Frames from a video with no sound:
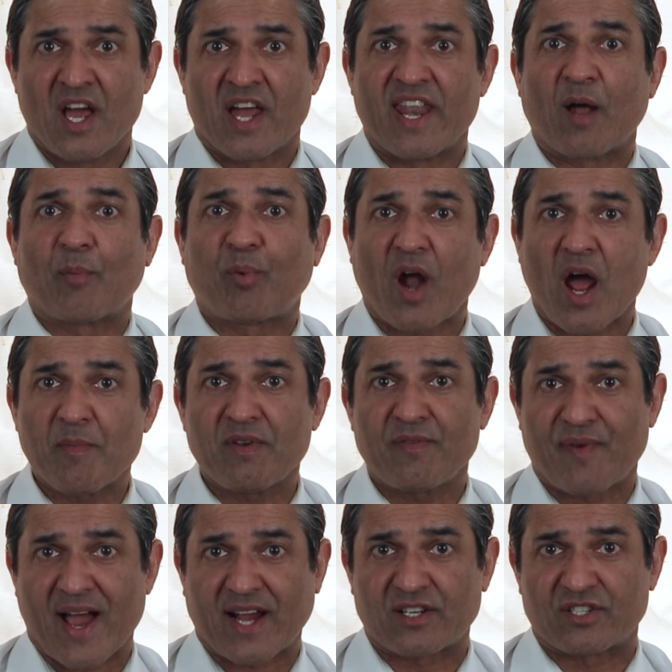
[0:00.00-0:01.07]
Now, priming
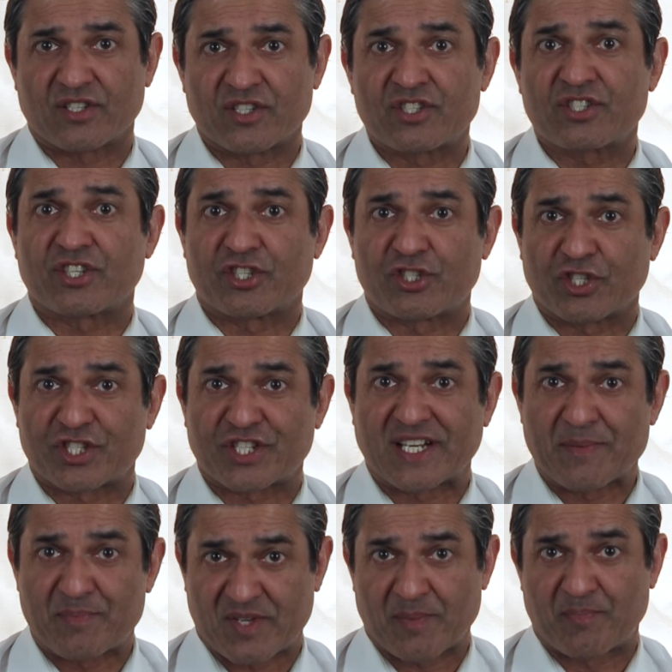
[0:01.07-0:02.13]
factors such as
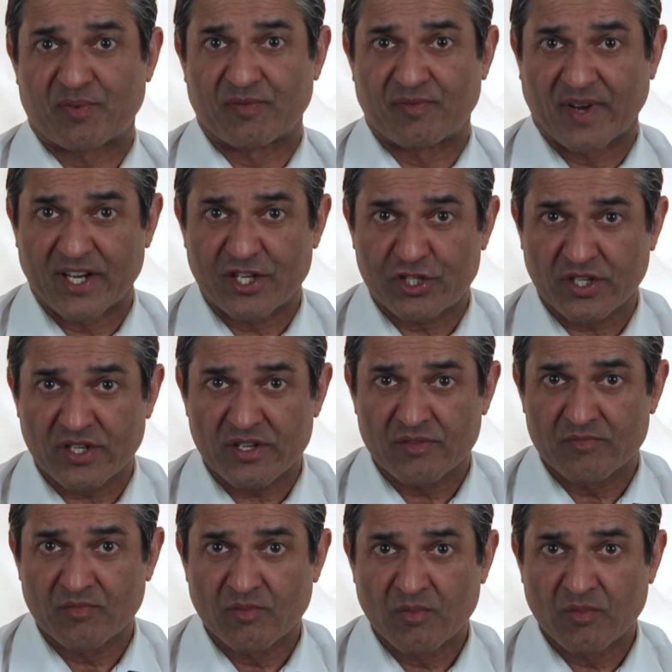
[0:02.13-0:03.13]
sleep deprivation